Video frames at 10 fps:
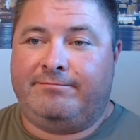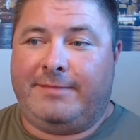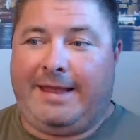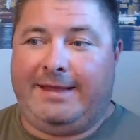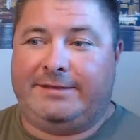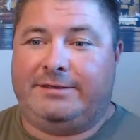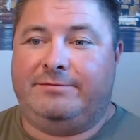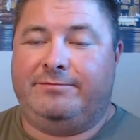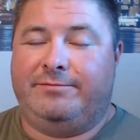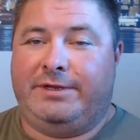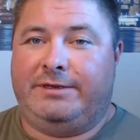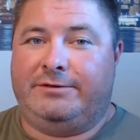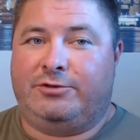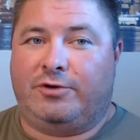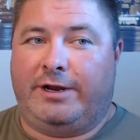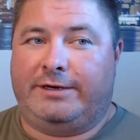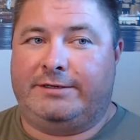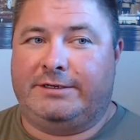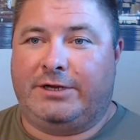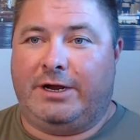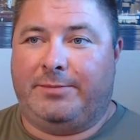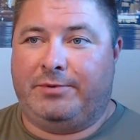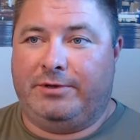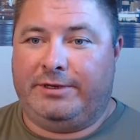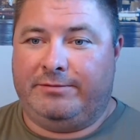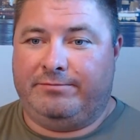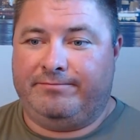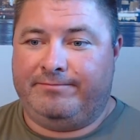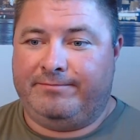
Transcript: hasn't been trying to top roll him.